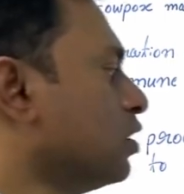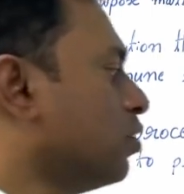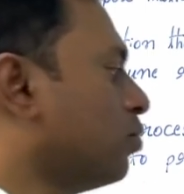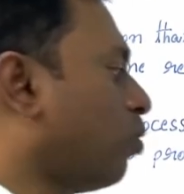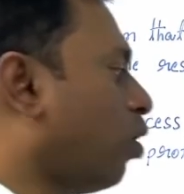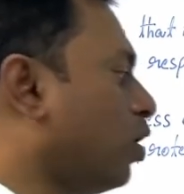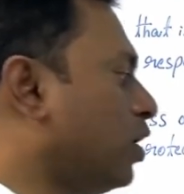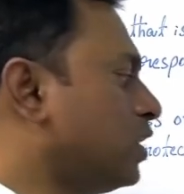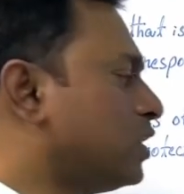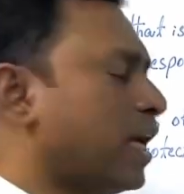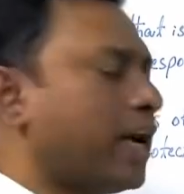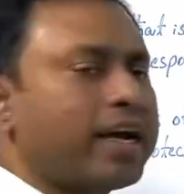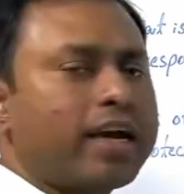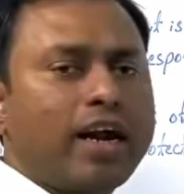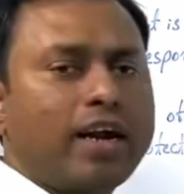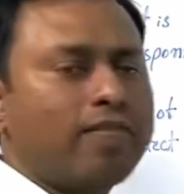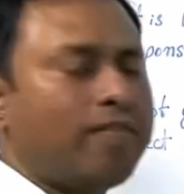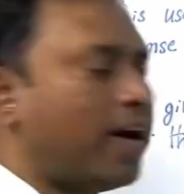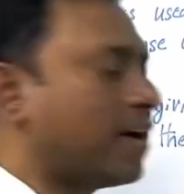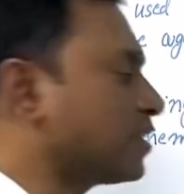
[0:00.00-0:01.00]

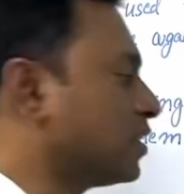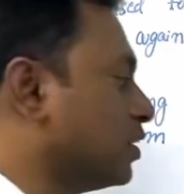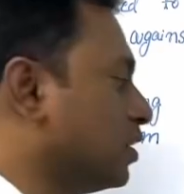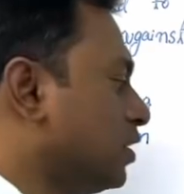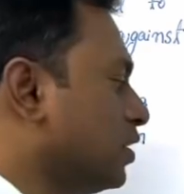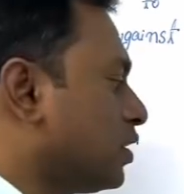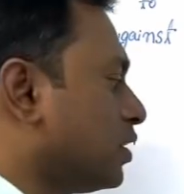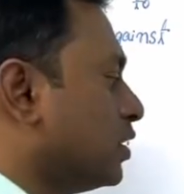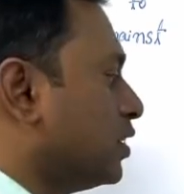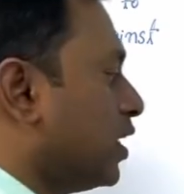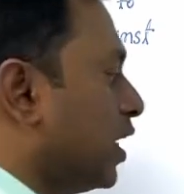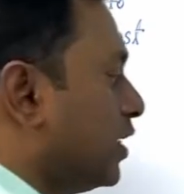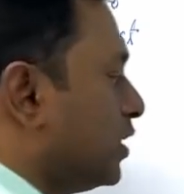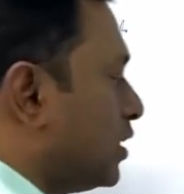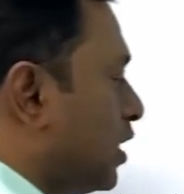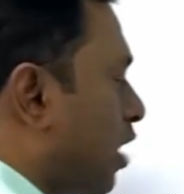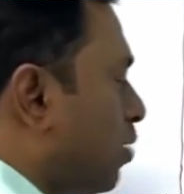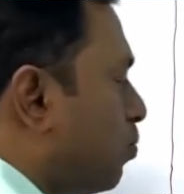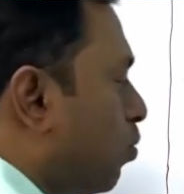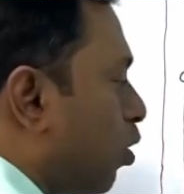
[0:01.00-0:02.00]
Polysaccharide vaccines, that is
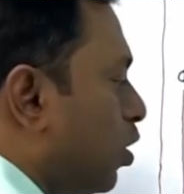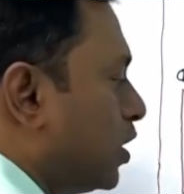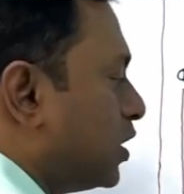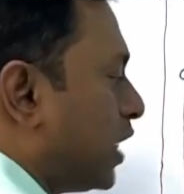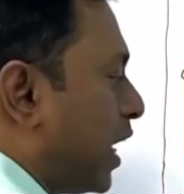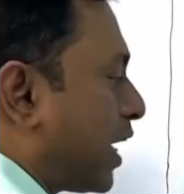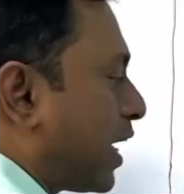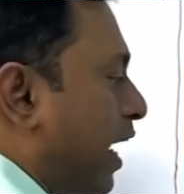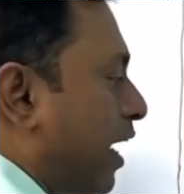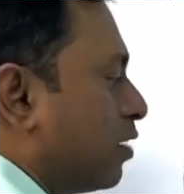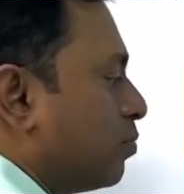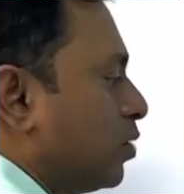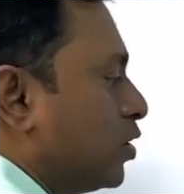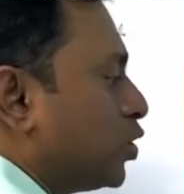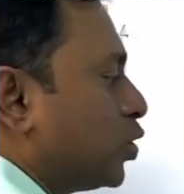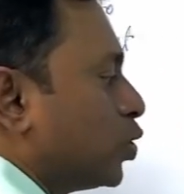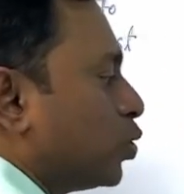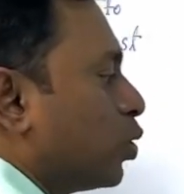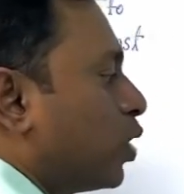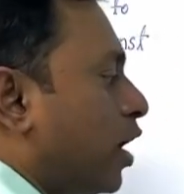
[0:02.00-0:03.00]
the polysaccharide means
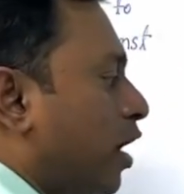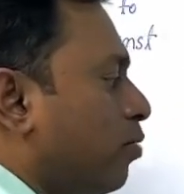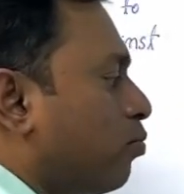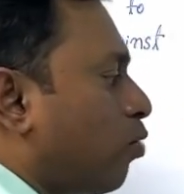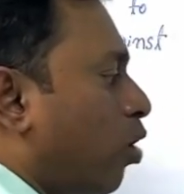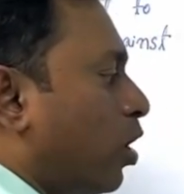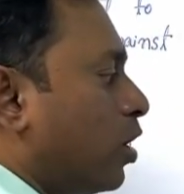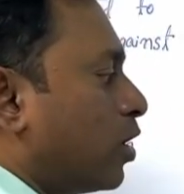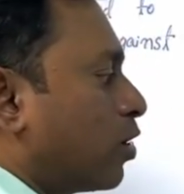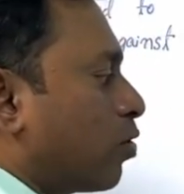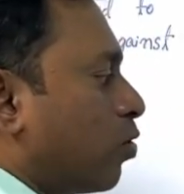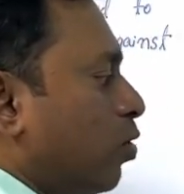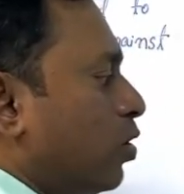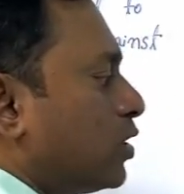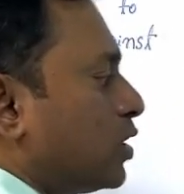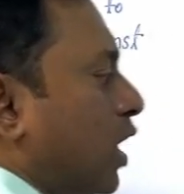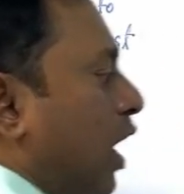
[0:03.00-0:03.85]
sugar molecules